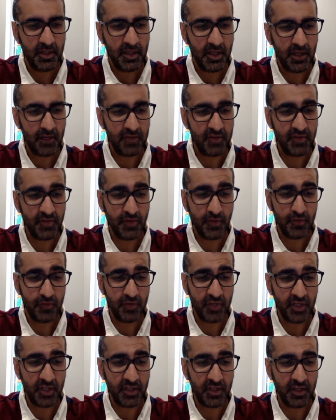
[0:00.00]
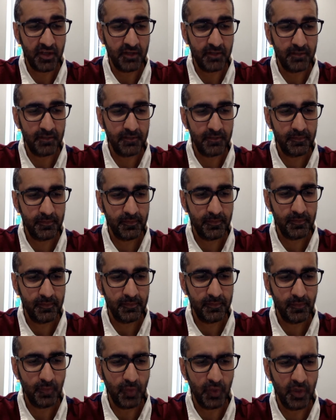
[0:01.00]
Harry's phone rang again.
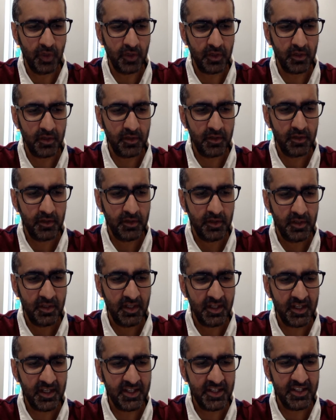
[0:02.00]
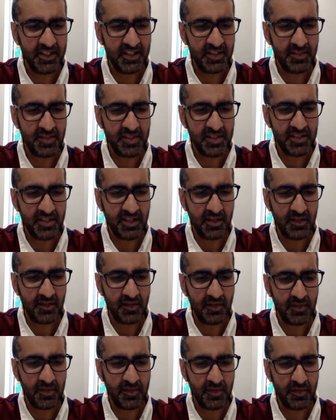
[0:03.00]
Work. Again he dismissed it and
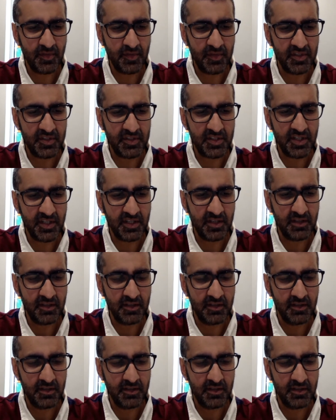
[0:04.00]
flipped the phone to silent.